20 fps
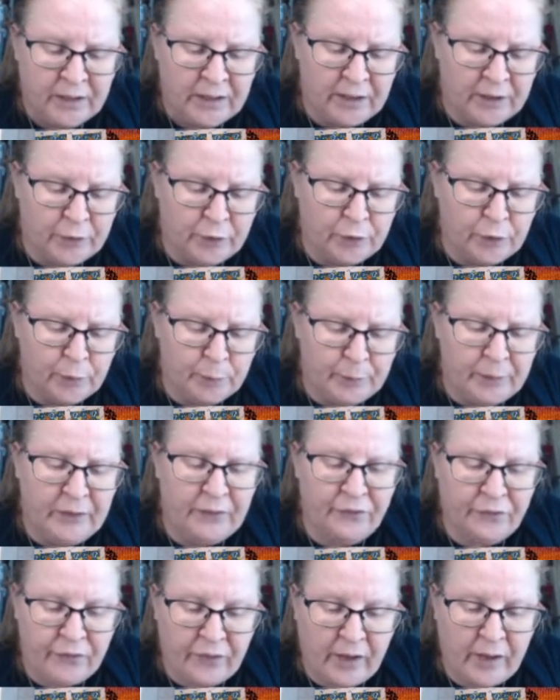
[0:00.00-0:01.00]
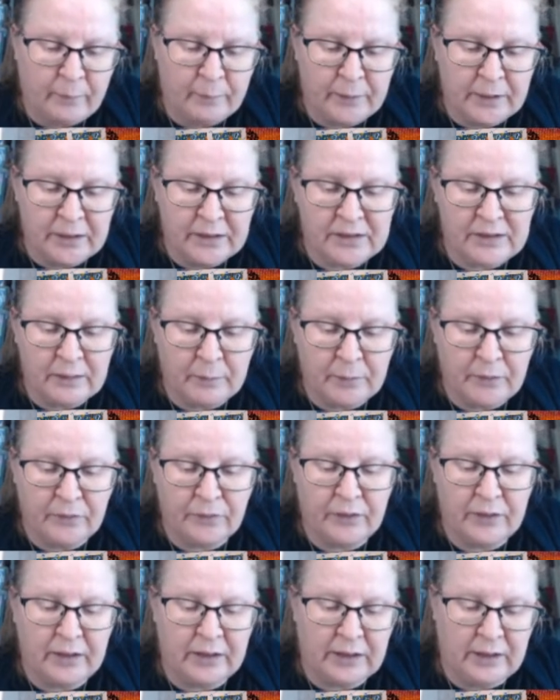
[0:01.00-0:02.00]
could be from some of
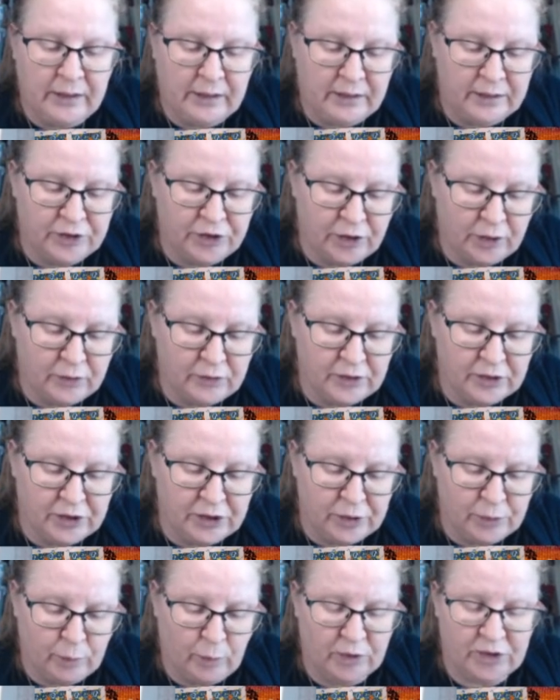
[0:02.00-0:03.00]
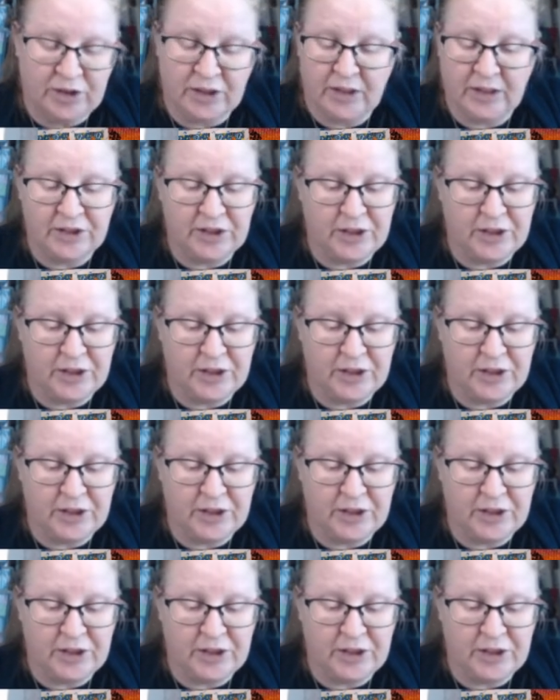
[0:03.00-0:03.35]
the shows that she's watching. Like, she